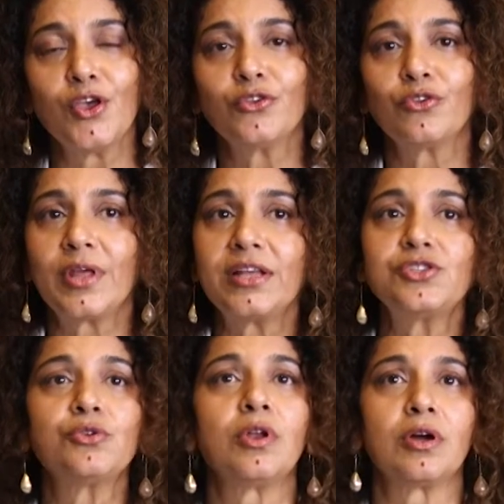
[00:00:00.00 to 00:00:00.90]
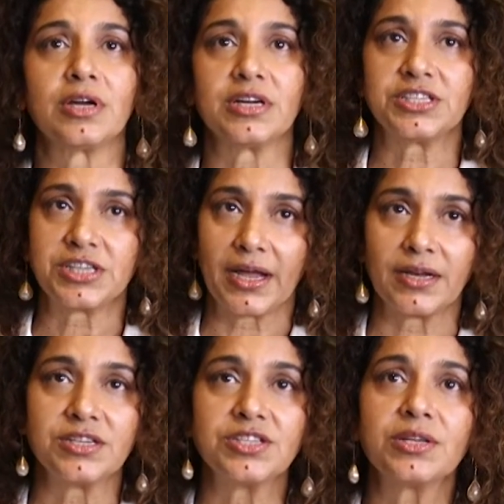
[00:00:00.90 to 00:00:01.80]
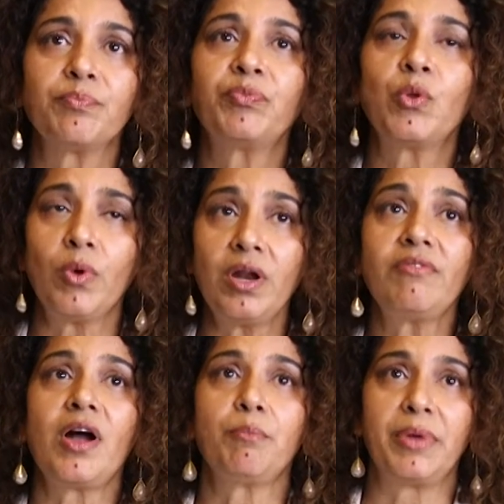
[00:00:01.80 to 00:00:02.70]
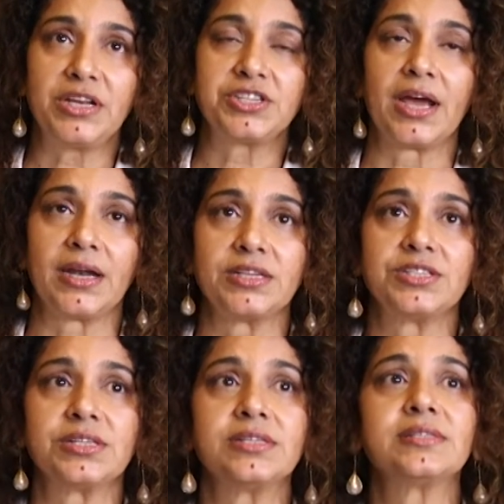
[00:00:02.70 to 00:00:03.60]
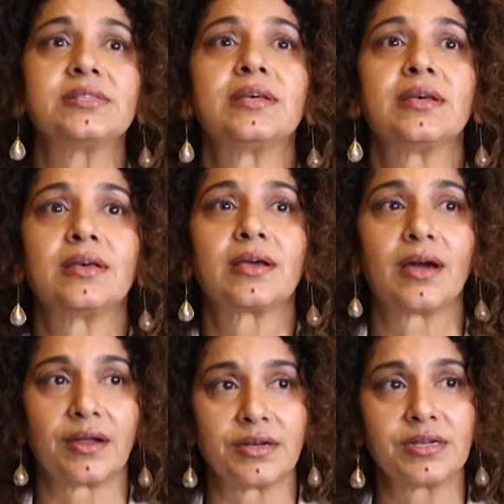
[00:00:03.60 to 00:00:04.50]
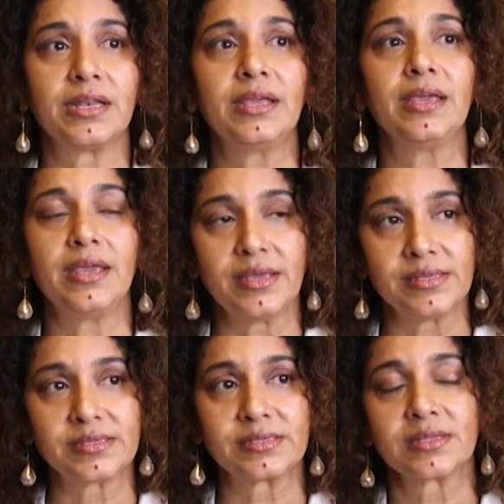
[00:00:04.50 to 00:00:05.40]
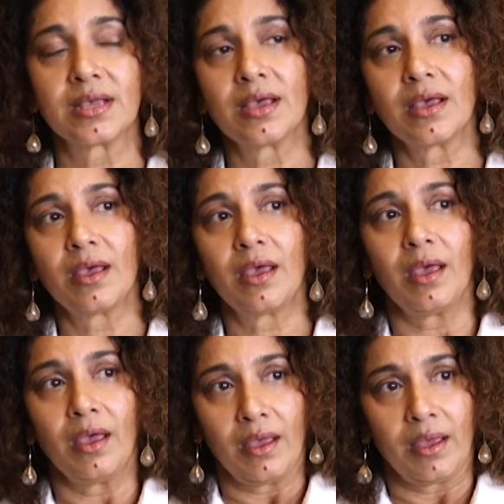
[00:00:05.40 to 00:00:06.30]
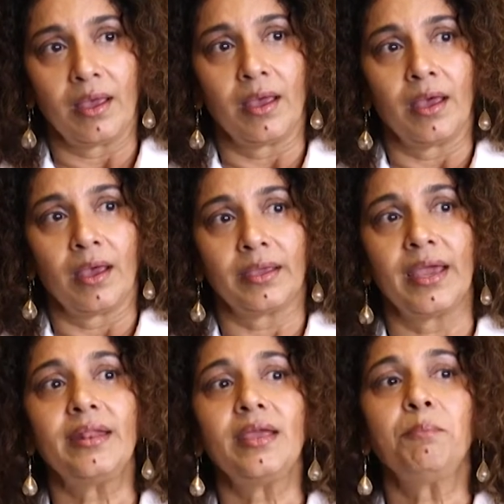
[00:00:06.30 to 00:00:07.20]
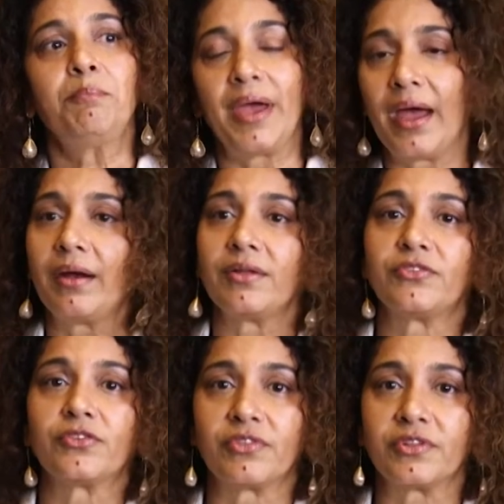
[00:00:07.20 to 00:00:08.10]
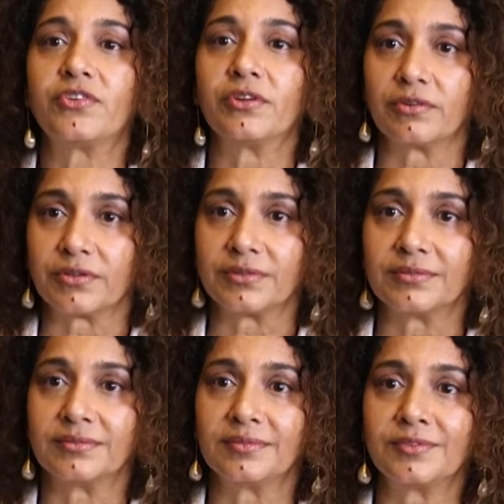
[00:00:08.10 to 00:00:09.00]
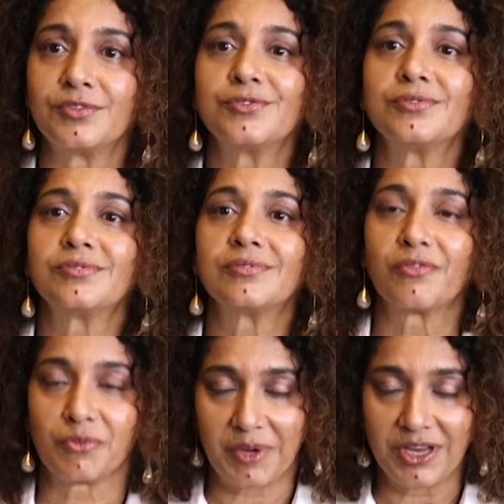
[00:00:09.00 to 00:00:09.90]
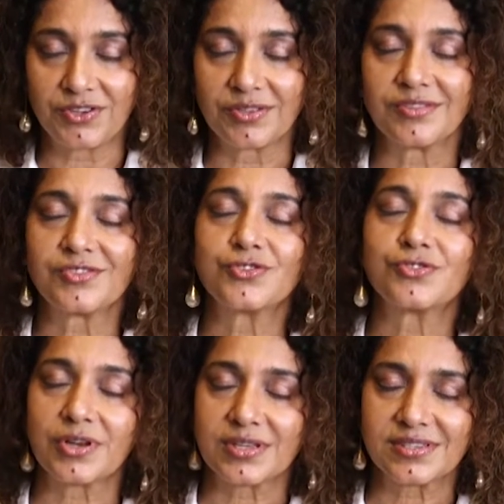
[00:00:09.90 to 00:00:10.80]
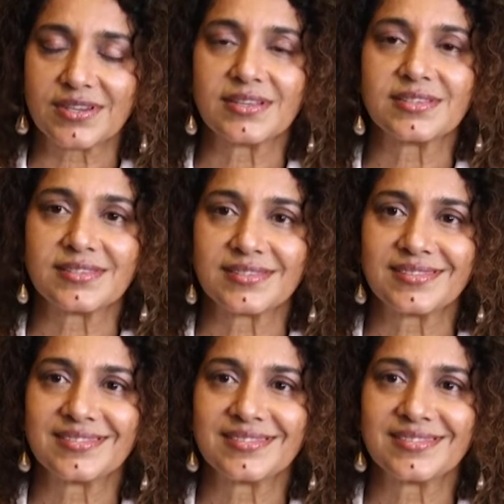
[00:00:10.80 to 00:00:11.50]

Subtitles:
So that's no longer a challenge. One of our big challenges currently is getting parents of the children, of the patients, to trust us.